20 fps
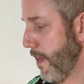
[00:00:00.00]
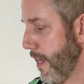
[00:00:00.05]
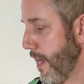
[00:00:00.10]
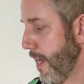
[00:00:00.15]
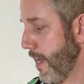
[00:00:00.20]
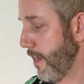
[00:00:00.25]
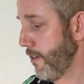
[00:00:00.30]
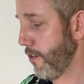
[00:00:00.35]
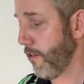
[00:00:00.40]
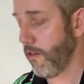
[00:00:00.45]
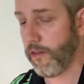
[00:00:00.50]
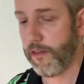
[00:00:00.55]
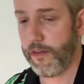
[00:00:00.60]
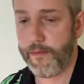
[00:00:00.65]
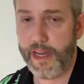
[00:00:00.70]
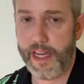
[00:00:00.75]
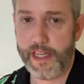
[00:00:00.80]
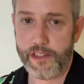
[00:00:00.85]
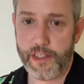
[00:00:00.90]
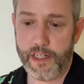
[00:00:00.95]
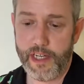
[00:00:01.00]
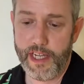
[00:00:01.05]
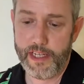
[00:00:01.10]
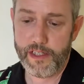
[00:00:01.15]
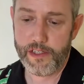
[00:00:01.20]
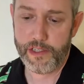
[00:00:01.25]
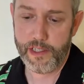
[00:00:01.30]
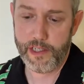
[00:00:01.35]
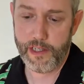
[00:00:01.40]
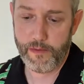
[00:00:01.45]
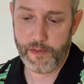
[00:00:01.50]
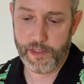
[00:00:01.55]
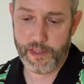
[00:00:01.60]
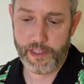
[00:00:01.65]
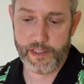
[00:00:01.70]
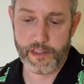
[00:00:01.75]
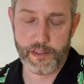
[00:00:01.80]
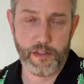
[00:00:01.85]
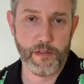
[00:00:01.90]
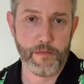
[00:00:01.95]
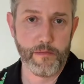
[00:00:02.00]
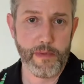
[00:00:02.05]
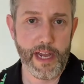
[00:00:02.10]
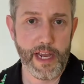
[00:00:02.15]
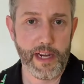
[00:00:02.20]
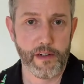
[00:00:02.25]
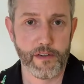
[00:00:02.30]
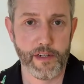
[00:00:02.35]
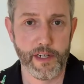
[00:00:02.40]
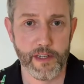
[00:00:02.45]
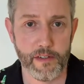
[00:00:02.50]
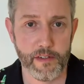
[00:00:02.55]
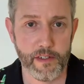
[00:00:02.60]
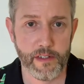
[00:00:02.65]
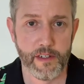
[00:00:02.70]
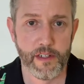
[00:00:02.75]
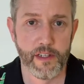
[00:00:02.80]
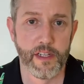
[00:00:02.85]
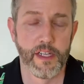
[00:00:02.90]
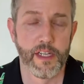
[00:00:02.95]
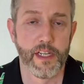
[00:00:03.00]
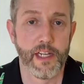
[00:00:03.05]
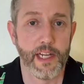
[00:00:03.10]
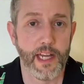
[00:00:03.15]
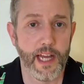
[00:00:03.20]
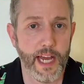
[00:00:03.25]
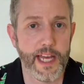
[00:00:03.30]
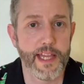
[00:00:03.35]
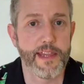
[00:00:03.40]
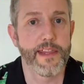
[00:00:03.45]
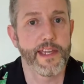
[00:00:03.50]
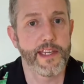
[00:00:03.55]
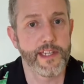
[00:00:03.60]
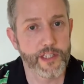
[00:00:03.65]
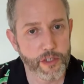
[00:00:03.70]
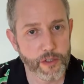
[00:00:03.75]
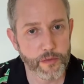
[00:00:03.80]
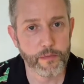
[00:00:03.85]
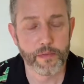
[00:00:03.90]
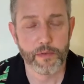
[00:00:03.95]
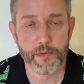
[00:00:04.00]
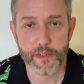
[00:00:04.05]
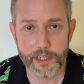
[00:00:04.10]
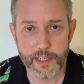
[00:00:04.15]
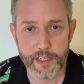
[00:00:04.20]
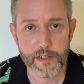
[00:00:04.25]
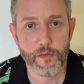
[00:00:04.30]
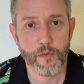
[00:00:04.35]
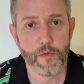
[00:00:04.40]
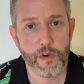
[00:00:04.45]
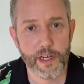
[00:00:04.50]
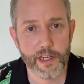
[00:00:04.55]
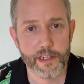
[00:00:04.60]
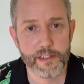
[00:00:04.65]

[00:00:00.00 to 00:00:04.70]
and your own imagination, and with this good background, I think you're pretty well